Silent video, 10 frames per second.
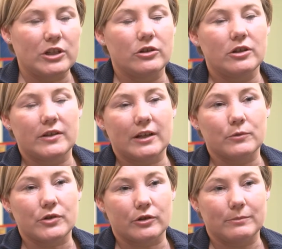We knew that it
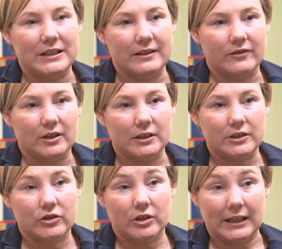was going to be
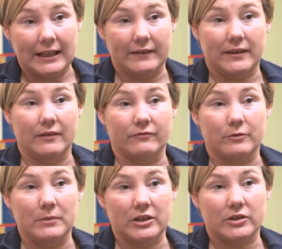difficult to collate the
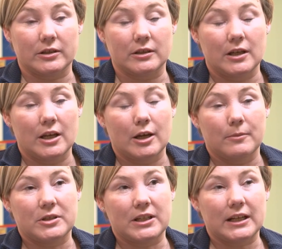information,
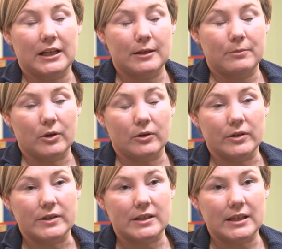particularly
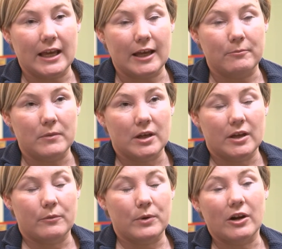because
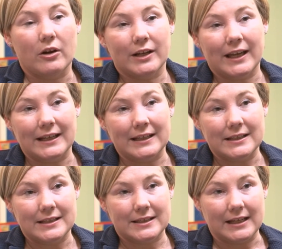we are
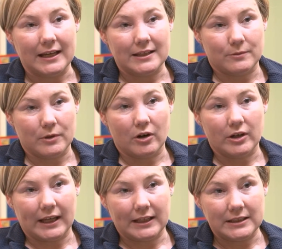getting stats, we are
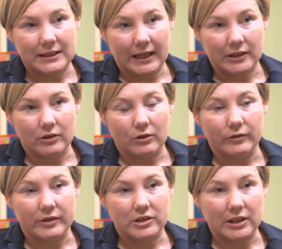getting data
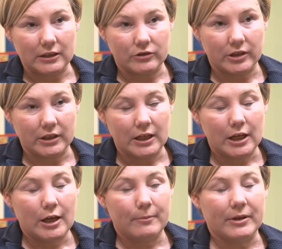on the children,
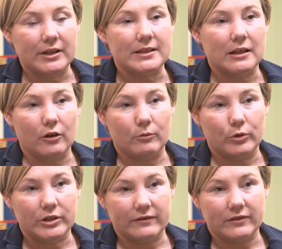but it's a lot
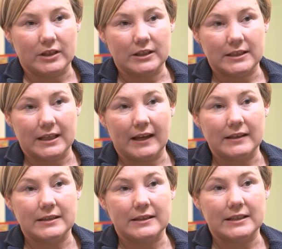more difficult to
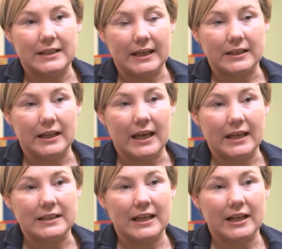get the data
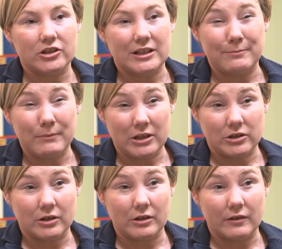and to actually
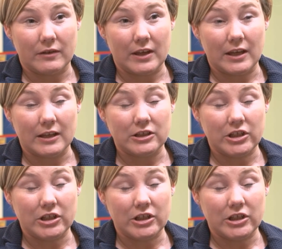measure the